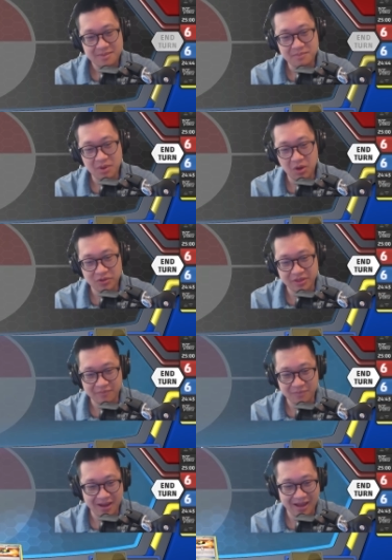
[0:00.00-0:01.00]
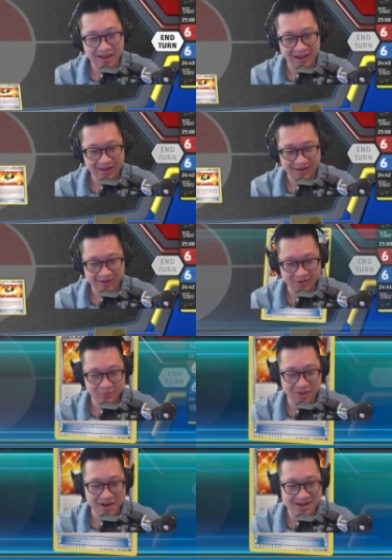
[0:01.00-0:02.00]
both of my
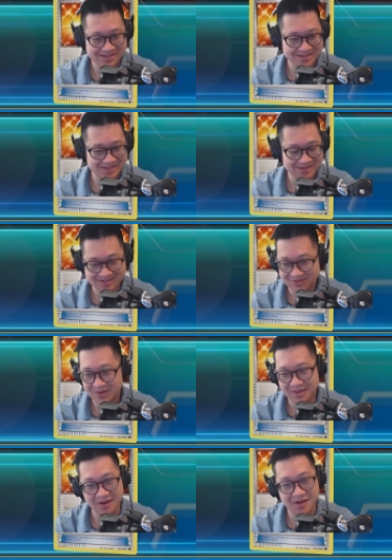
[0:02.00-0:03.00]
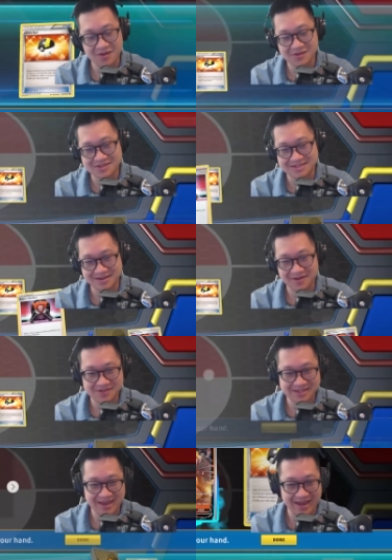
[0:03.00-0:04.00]
bosses. Well, there goes, there
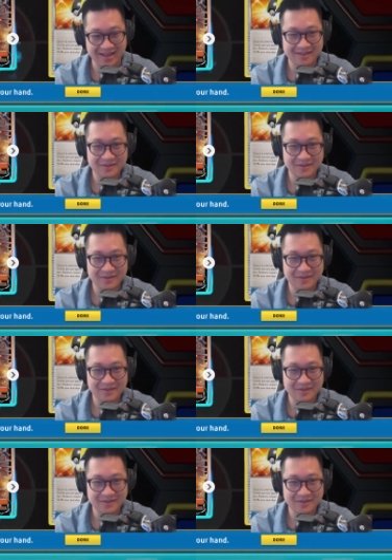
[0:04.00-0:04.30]
goes that.